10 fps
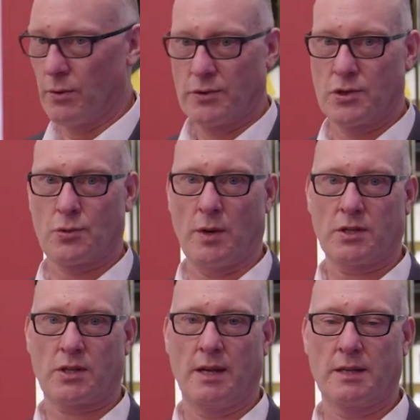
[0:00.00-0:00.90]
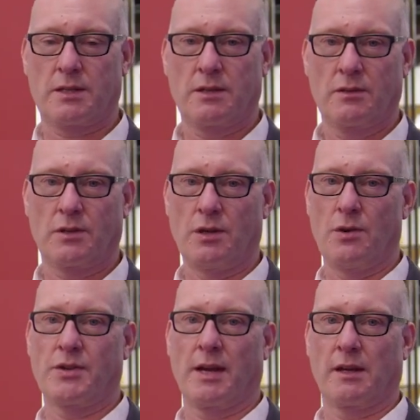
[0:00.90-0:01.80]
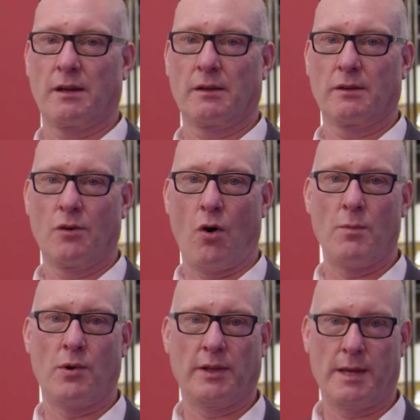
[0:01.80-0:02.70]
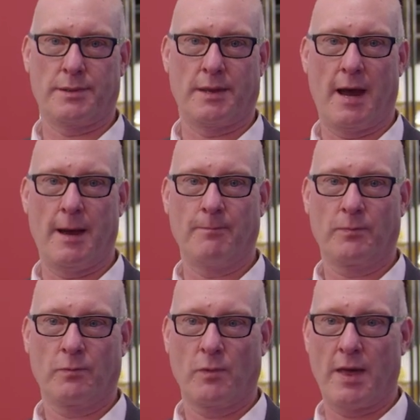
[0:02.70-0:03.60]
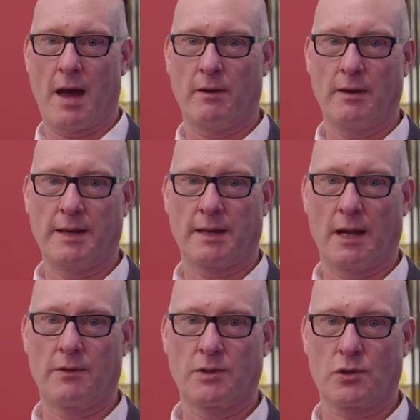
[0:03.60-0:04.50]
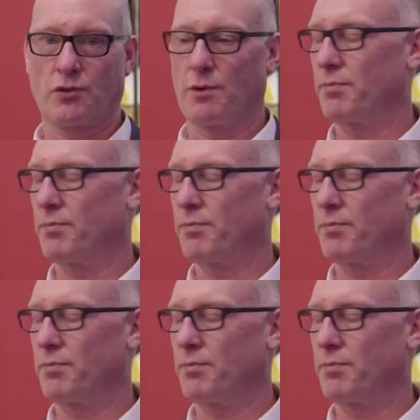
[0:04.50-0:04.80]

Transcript: to switch this to using normal Ethernet without any kind of industrial